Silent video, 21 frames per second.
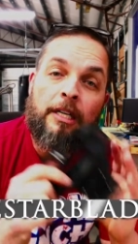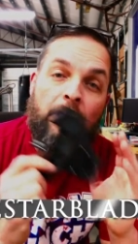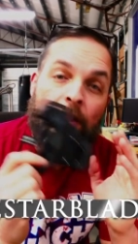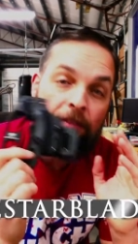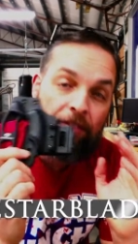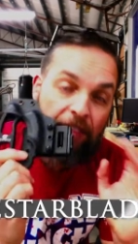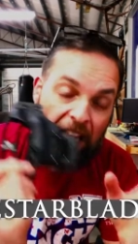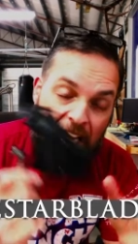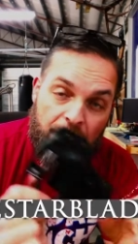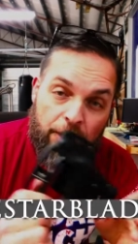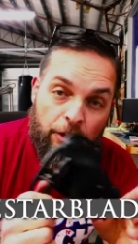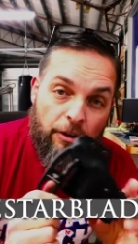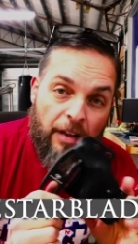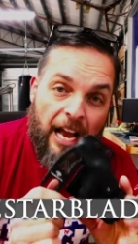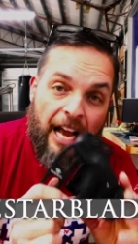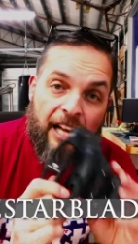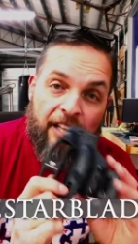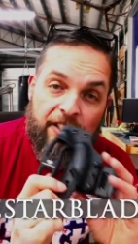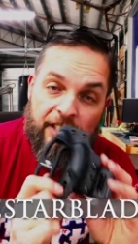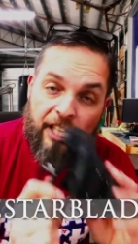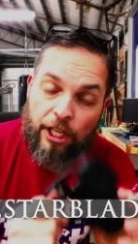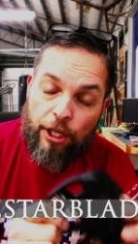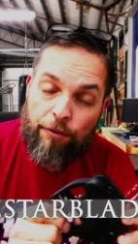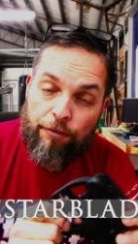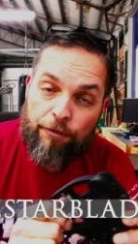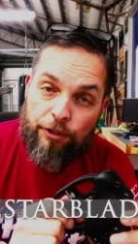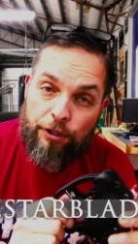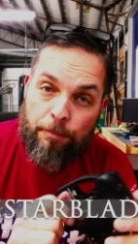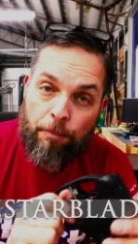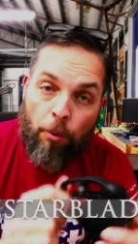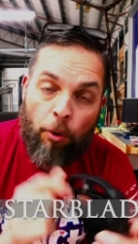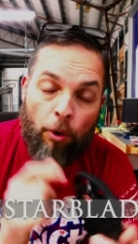thank you guys. Thank you for
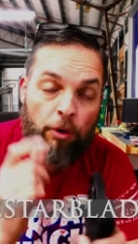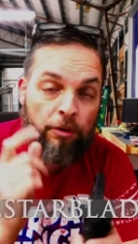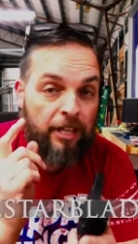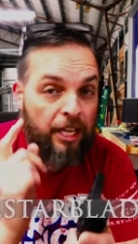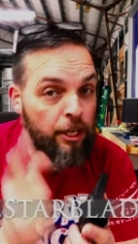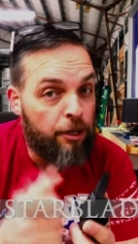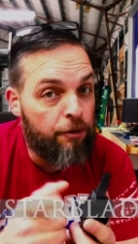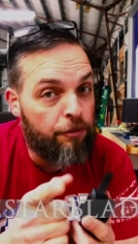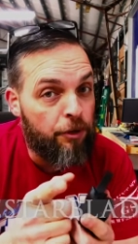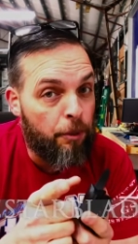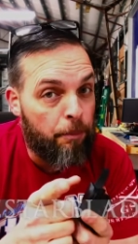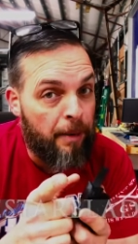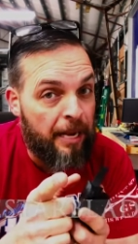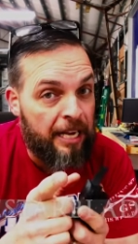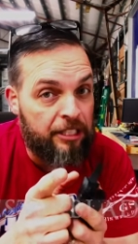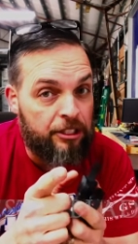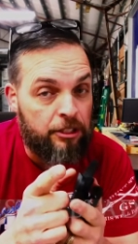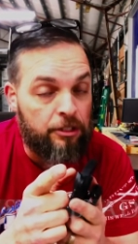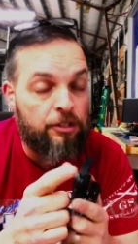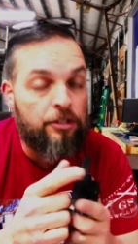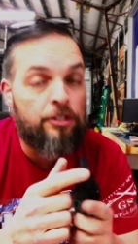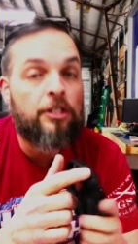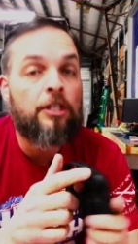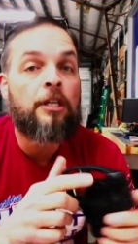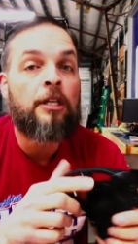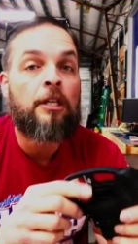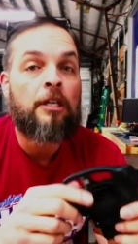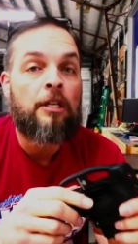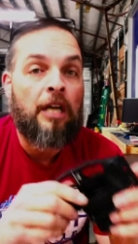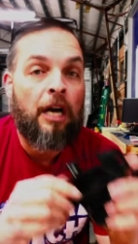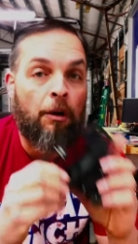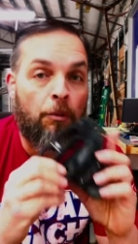support. Thank you for your patience.
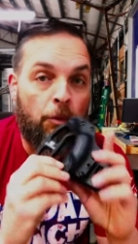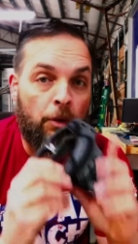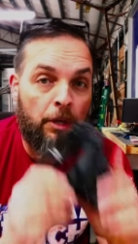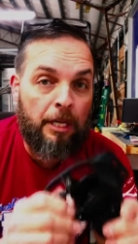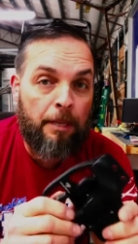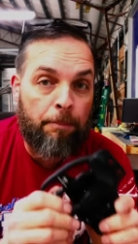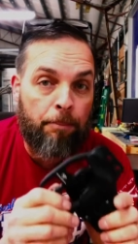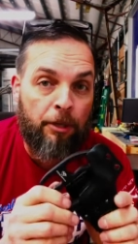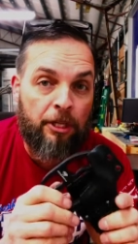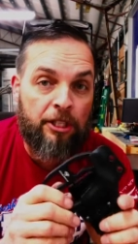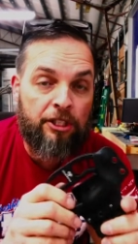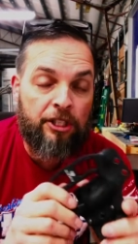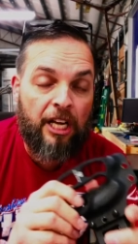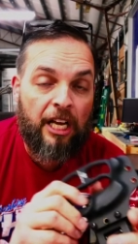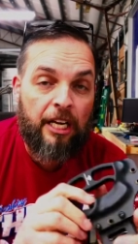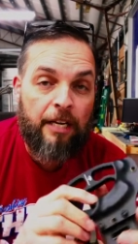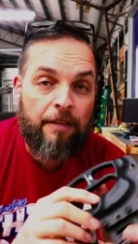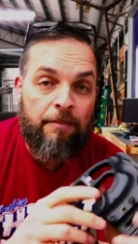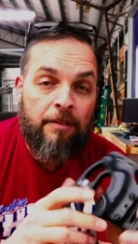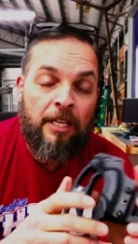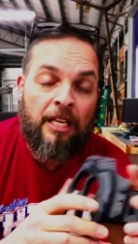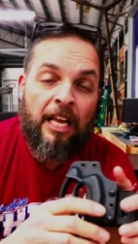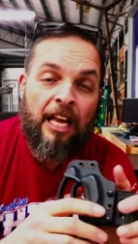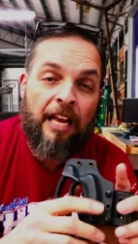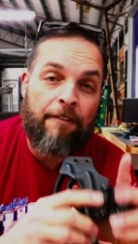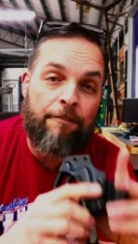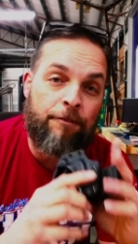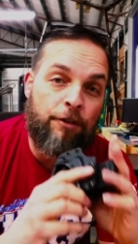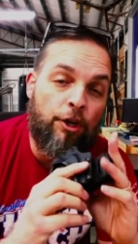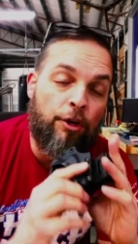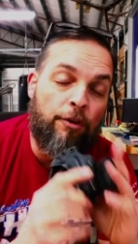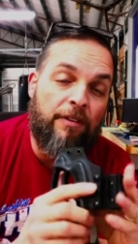I really appreciate it.
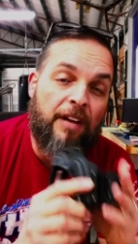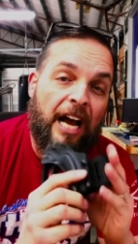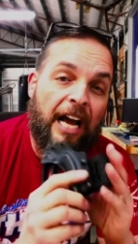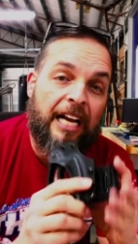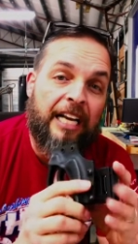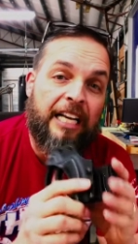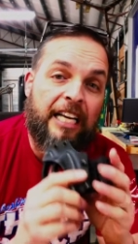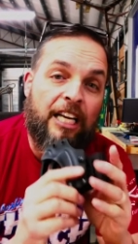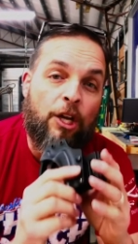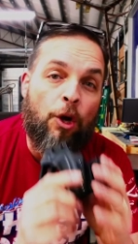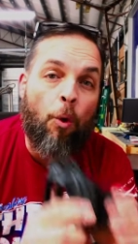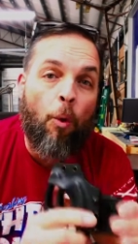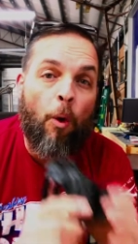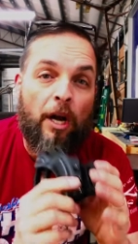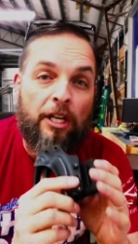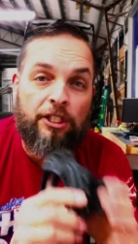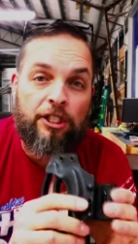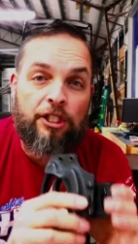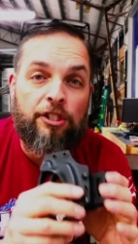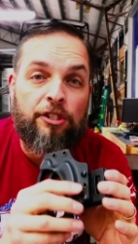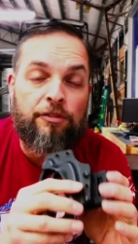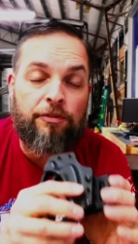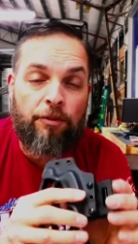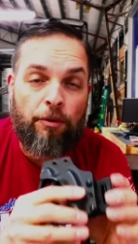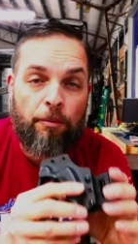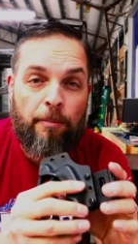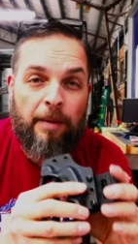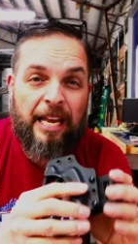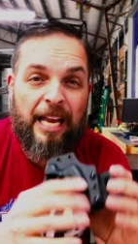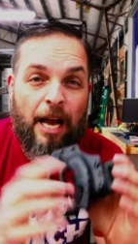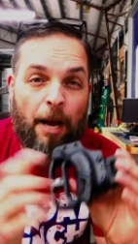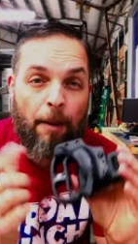If you've got any questions for
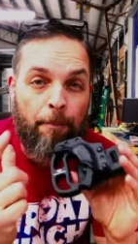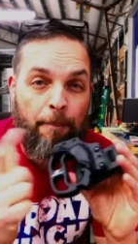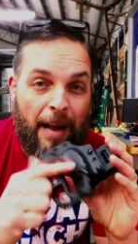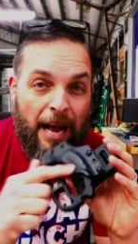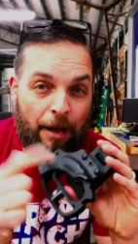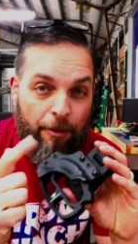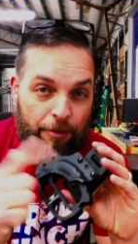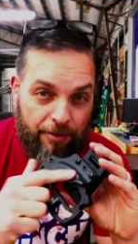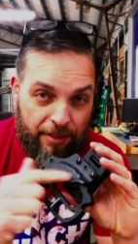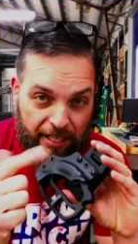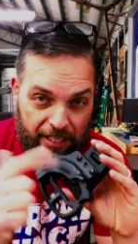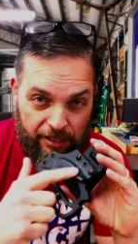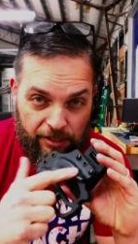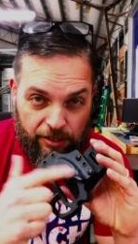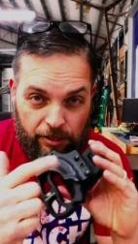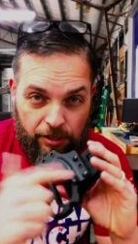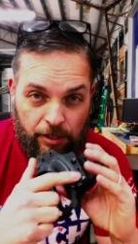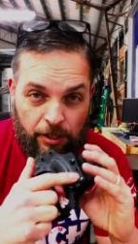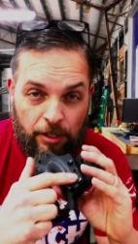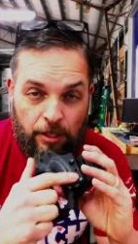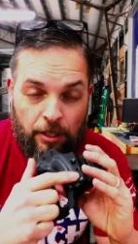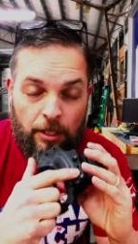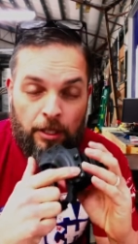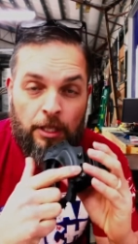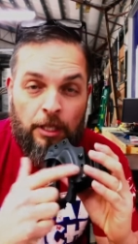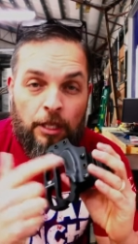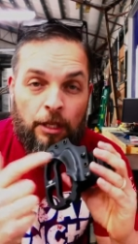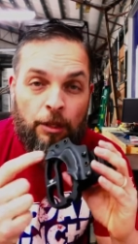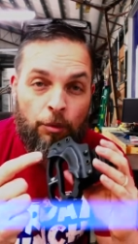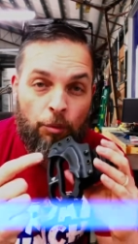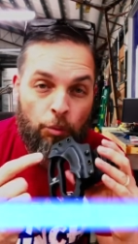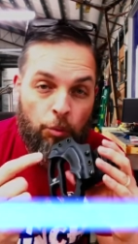me about this,
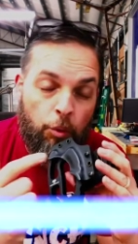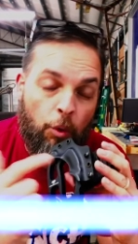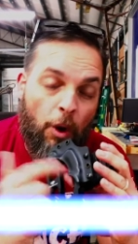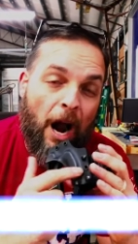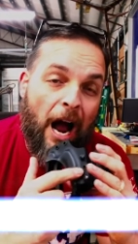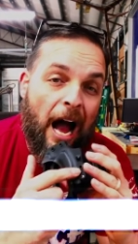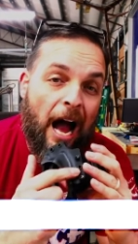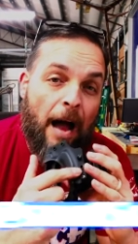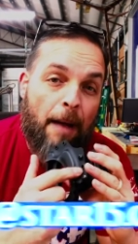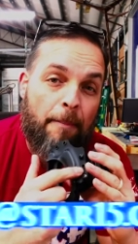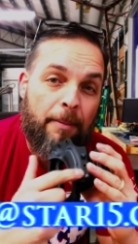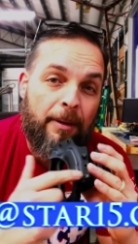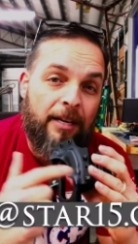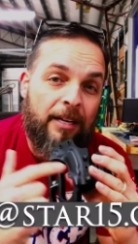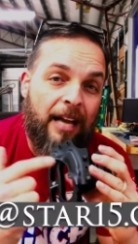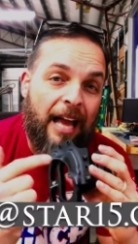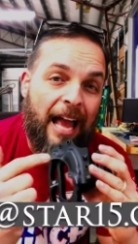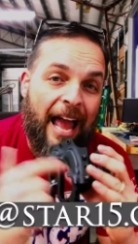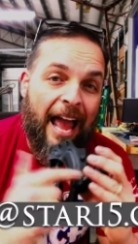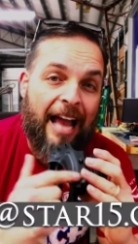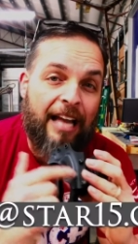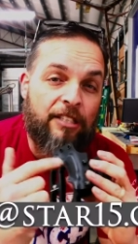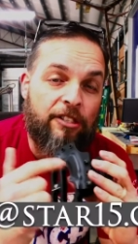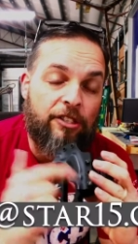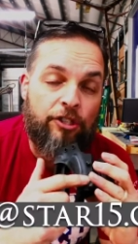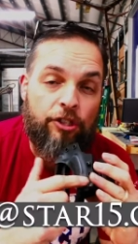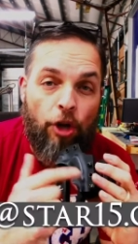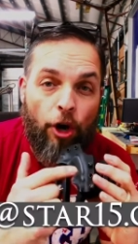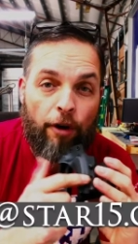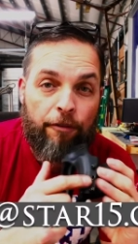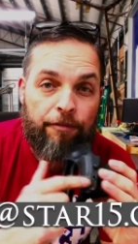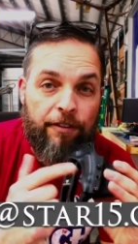
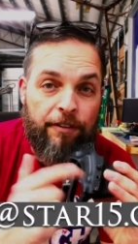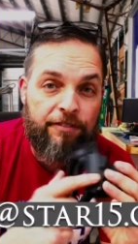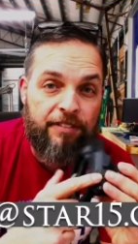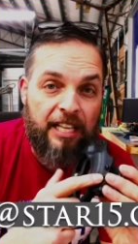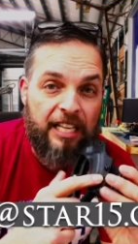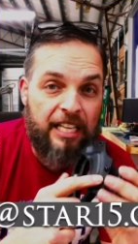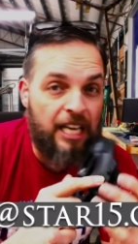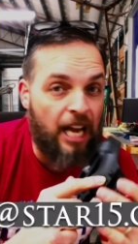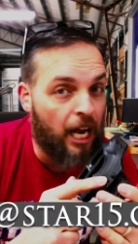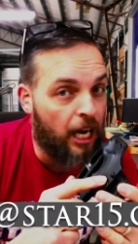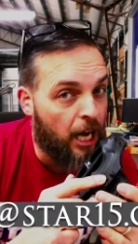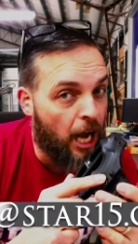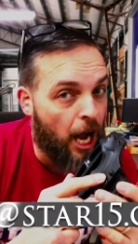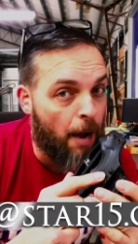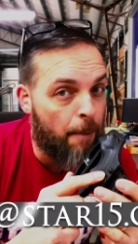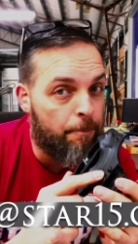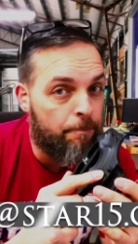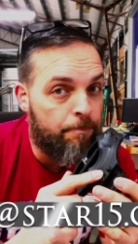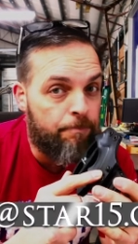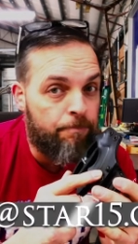rob@star15.com,